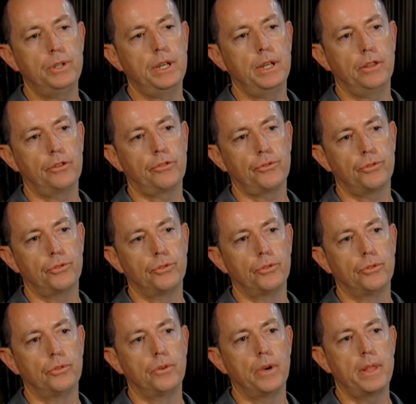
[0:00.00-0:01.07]
looking
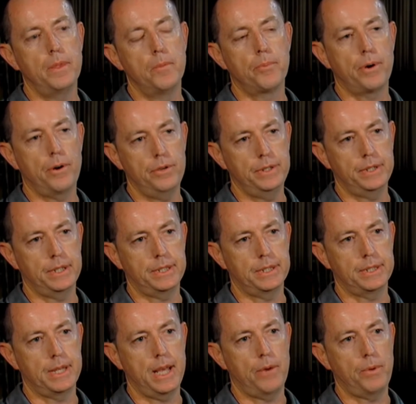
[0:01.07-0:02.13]
through the
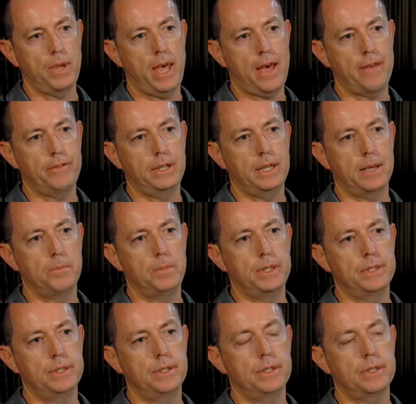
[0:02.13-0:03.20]
processes that we have in our
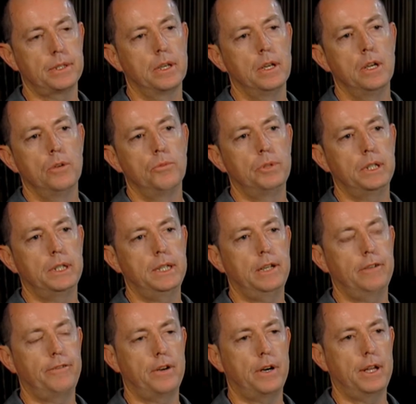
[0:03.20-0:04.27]
business. We
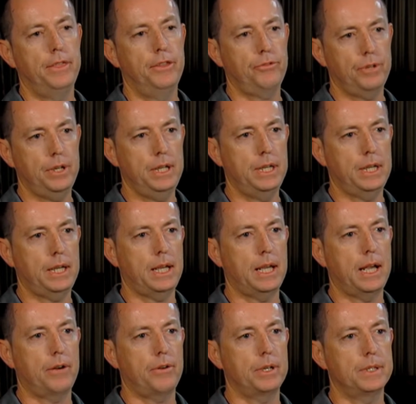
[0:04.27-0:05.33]
identified 3 key
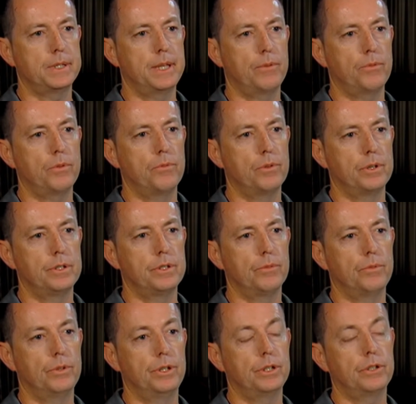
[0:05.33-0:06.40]
areas that we wanted to
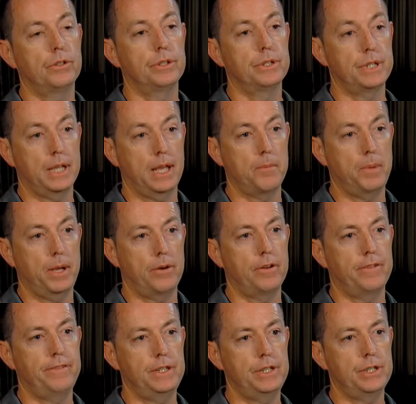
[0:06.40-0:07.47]
work on to get better
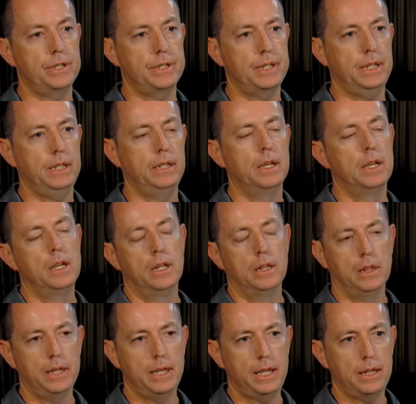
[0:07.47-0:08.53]
efficiency,
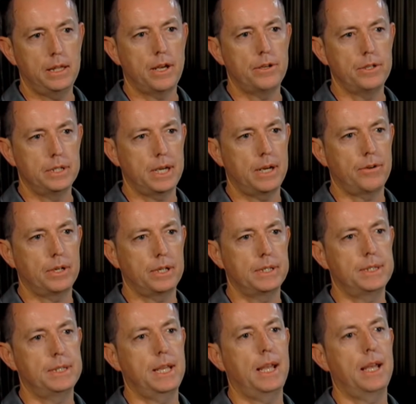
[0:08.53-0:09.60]
lean those
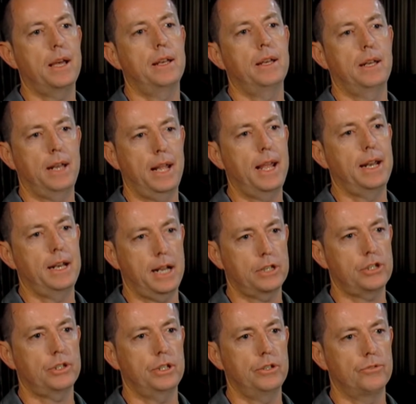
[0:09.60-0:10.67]
areas down and
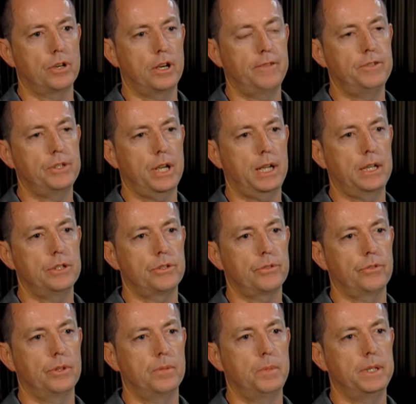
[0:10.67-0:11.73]
actually drive change
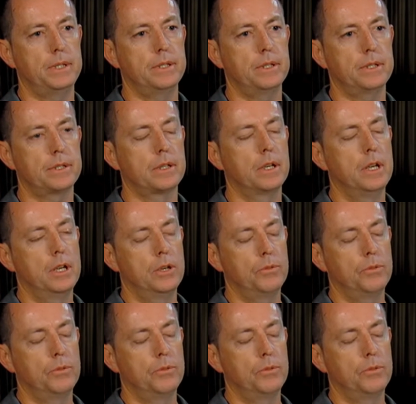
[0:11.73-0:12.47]
through the business.